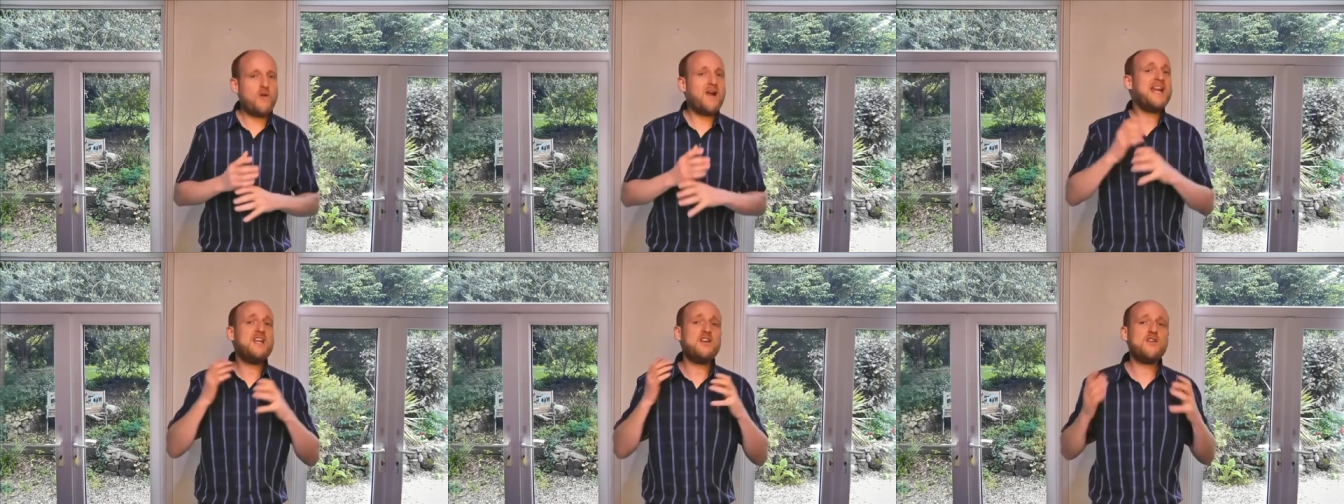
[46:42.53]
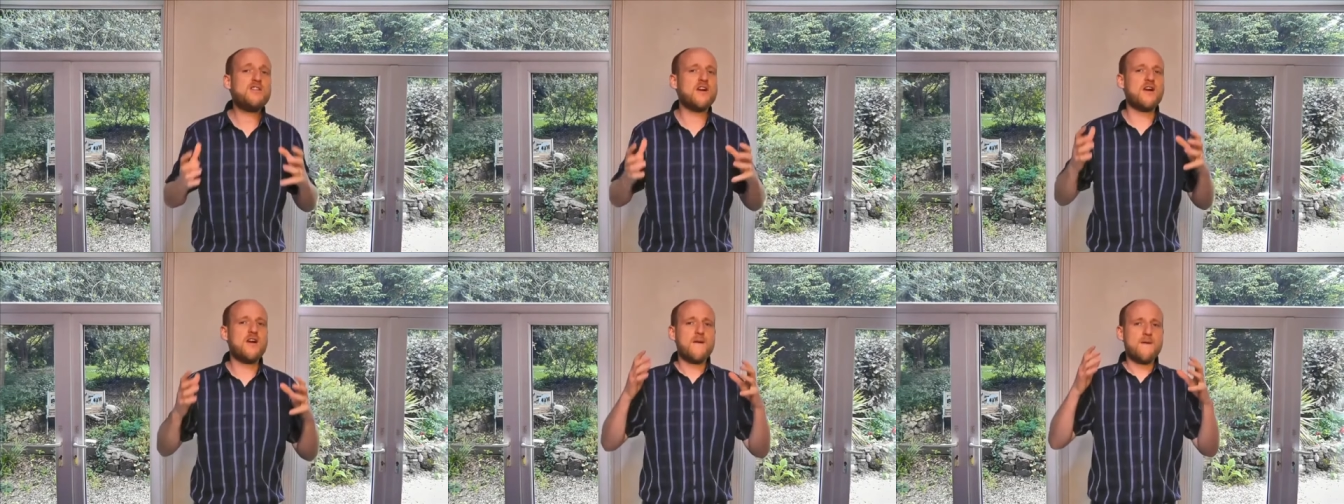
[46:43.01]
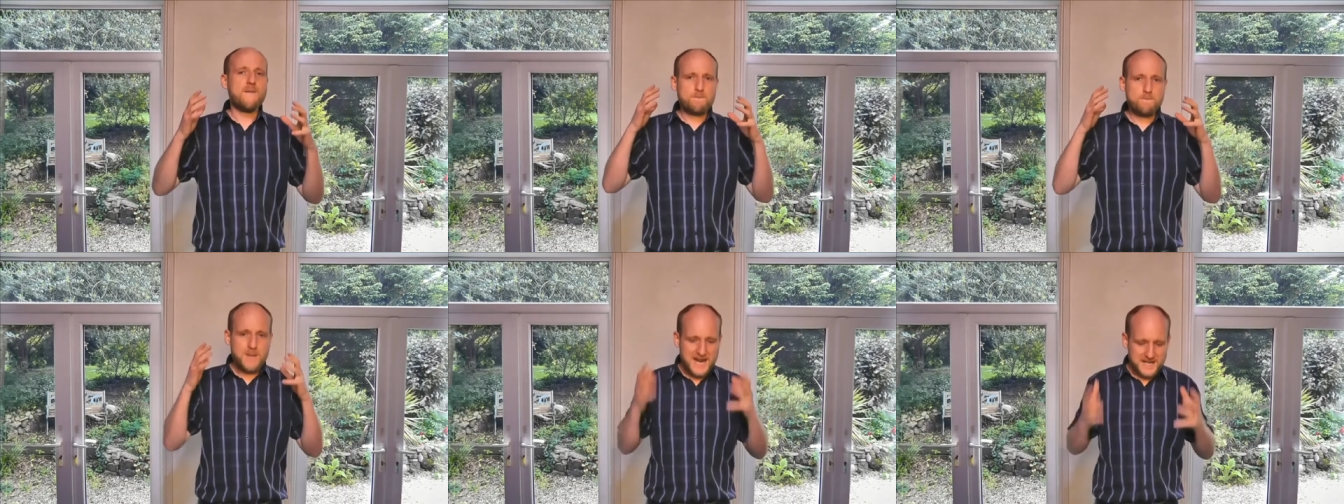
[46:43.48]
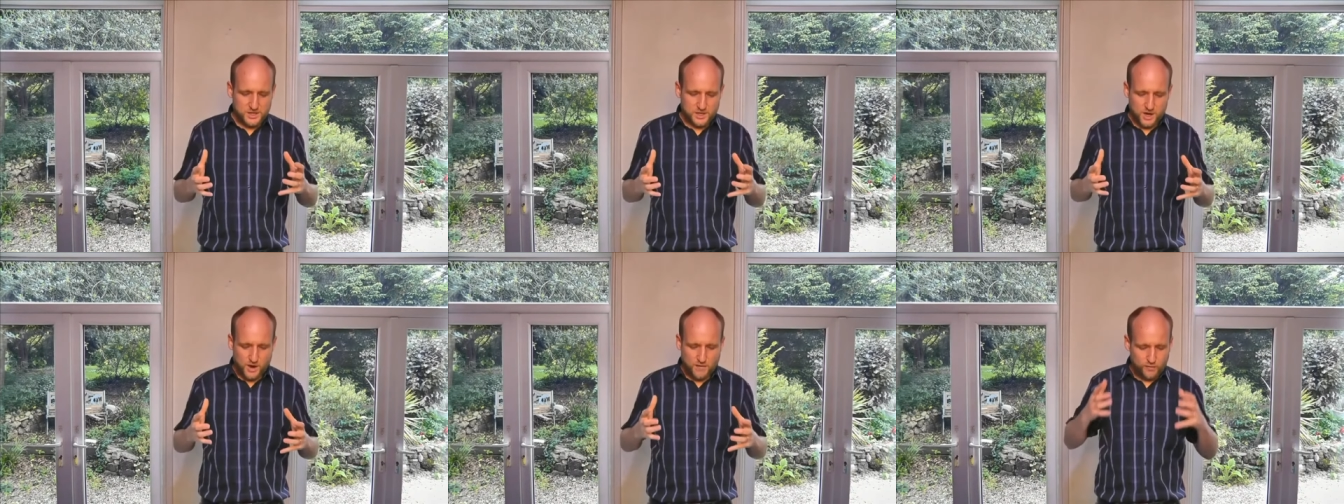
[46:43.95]
or any other
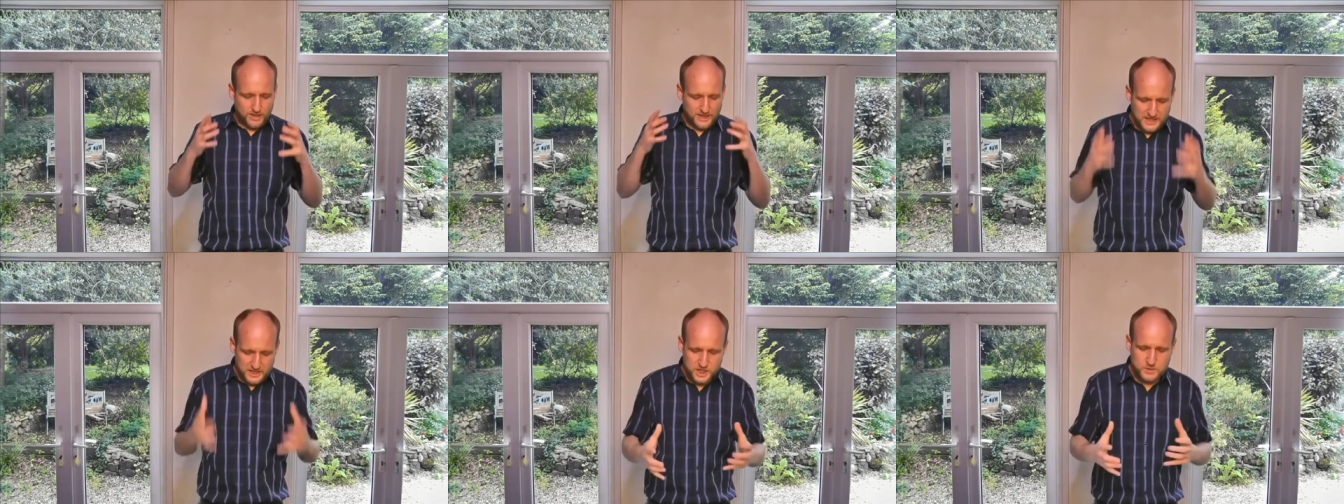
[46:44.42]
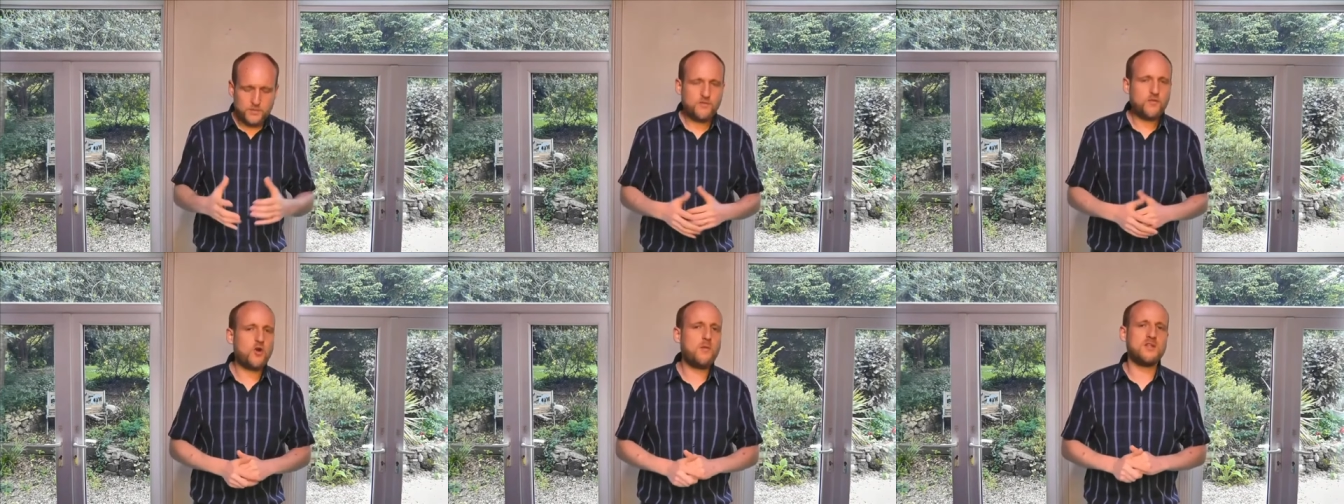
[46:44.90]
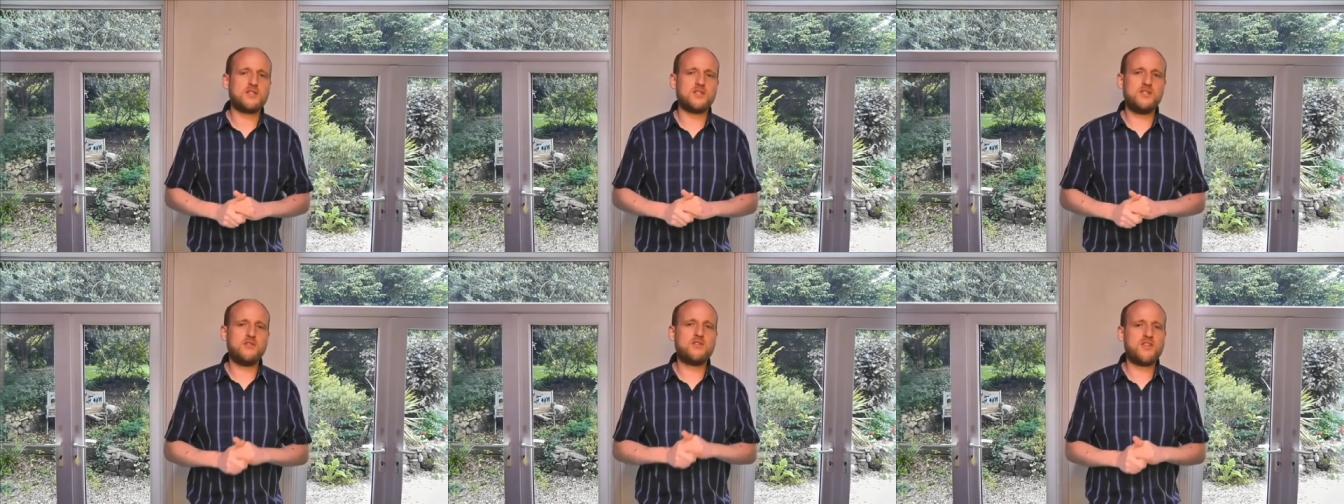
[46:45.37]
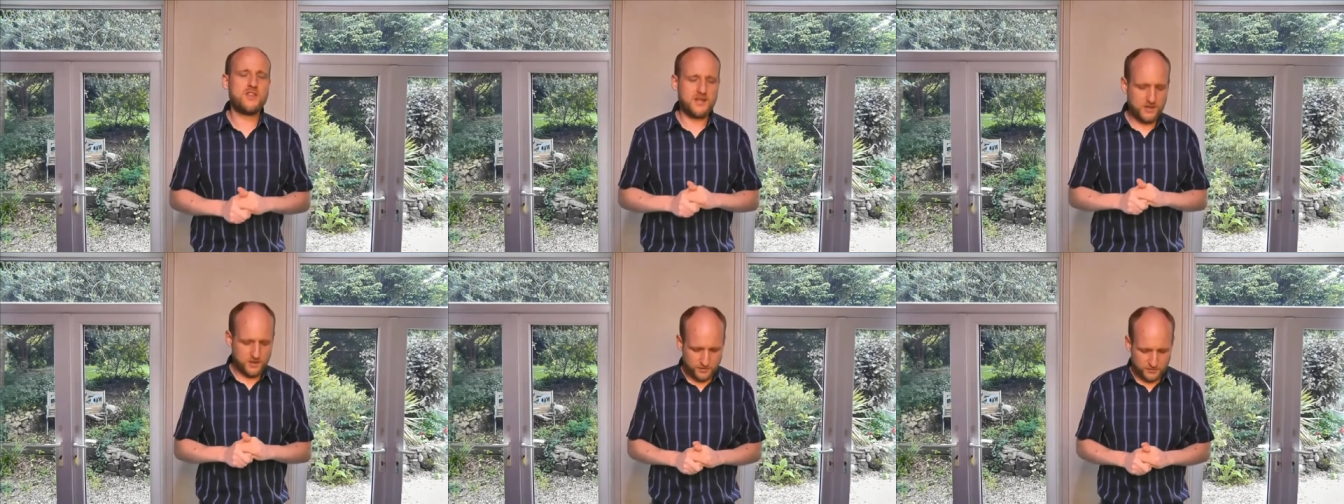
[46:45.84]
measure of religious performance you can
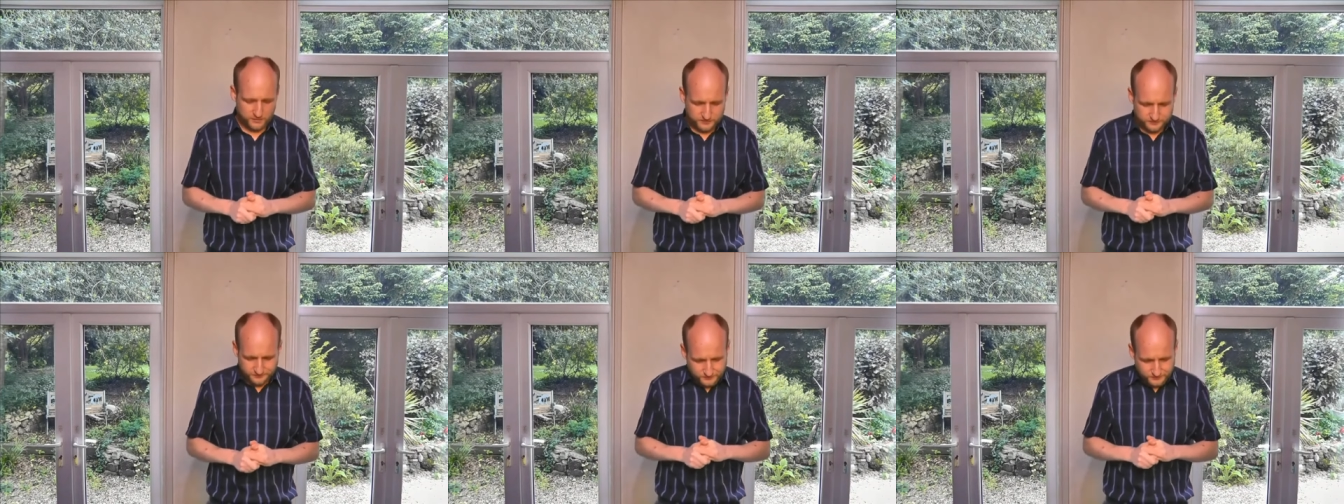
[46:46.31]
think of.